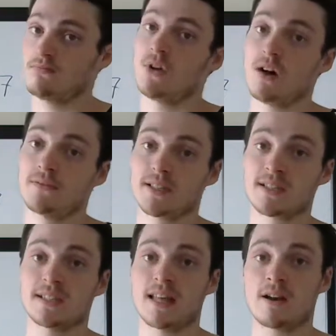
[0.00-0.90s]

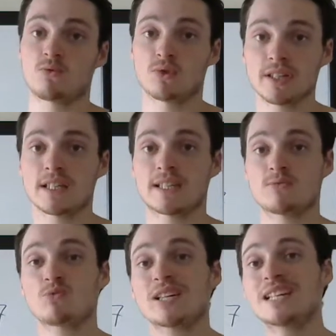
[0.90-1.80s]
obviously that
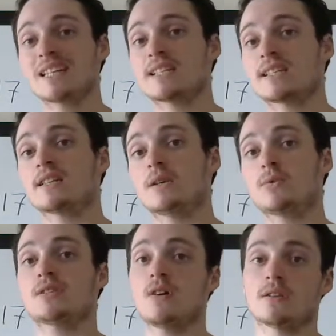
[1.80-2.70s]
realistically
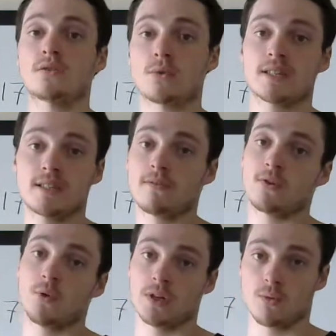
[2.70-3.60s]
was not the reasoning for
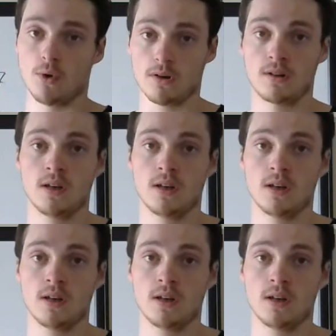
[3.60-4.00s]
going to war.